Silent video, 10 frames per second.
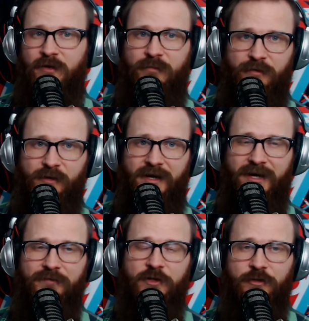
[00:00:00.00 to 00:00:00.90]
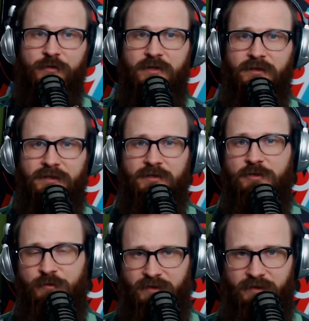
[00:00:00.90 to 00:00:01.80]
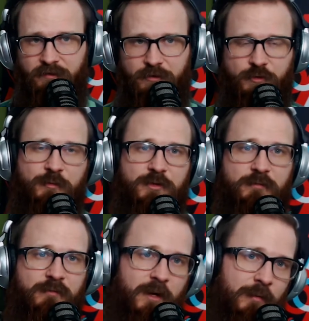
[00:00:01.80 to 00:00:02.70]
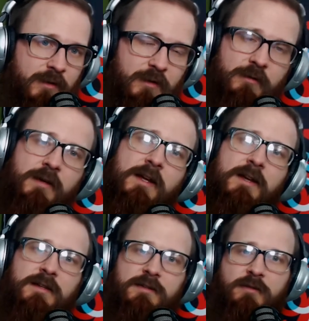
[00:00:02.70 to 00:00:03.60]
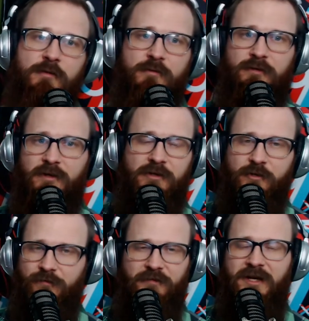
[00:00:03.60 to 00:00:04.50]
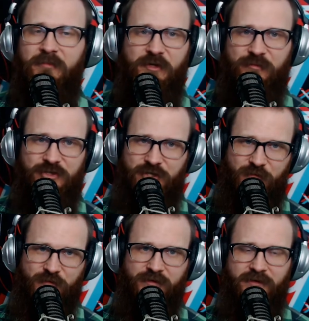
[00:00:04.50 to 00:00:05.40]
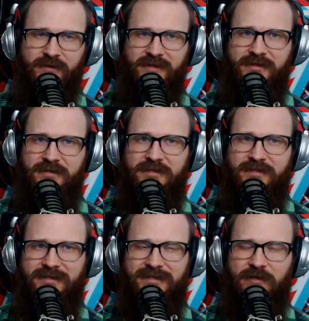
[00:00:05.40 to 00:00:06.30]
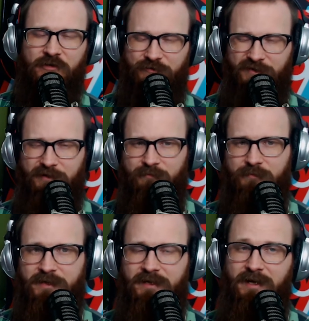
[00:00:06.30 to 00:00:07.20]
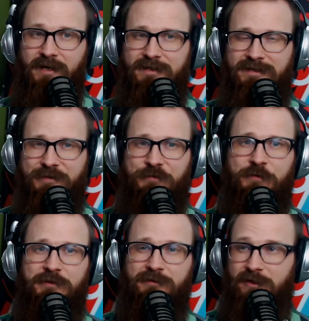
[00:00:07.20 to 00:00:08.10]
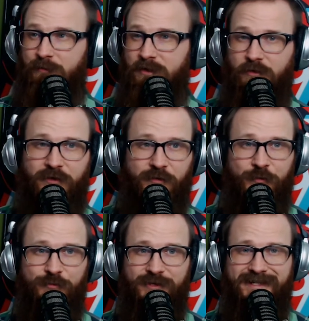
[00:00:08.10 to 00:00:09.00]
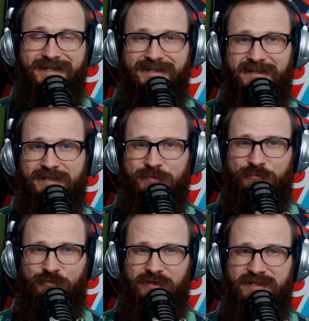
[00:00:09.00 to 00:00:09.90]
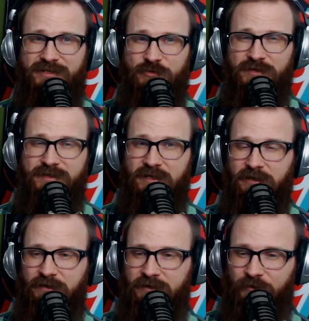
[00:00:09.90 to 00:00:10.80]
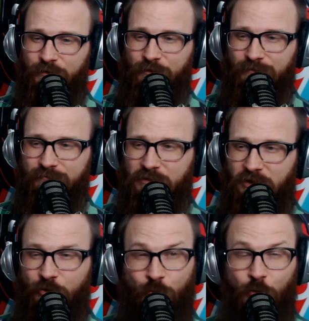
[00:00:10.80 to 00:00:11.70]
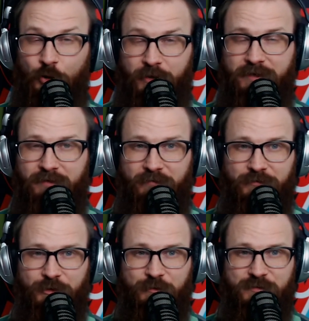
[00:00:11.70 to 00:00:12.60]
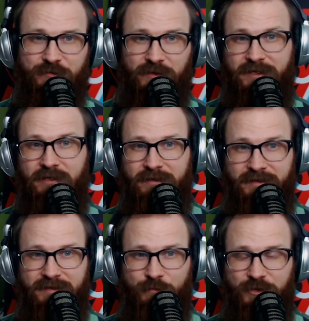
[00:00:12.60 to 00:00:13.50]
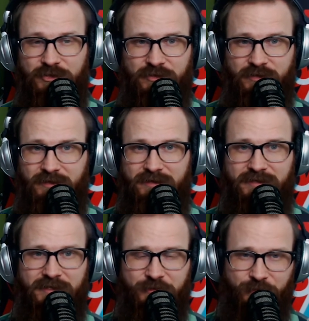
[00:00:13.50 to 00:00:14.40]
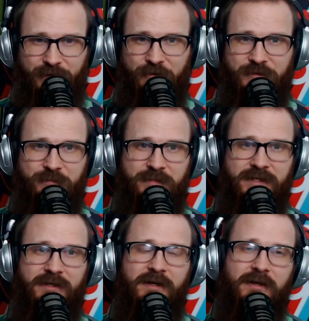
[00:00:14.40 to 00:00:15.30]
memo, I have included a link to it in the description below. So, and you can find it pretty much anywhere on the internet. It's not hard to find, but I definitely recommend going through and reading it. It's pretty interesting, a little wordy in terms of legalese, which these things are bound to be.